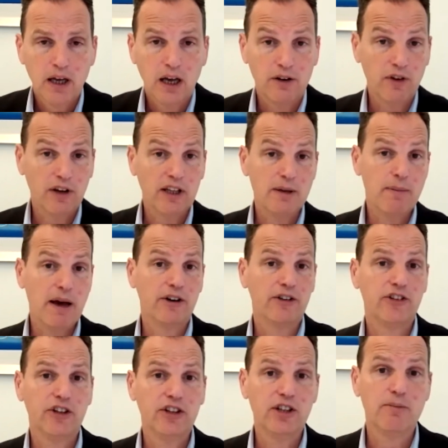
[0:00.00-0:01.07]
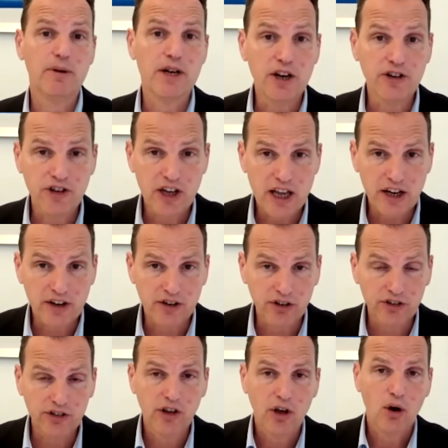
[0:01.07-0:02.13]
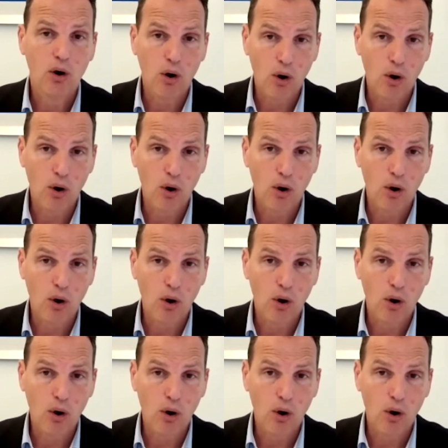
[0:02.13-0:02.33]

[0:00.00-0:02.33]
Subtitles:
And finally, baricitinib initiators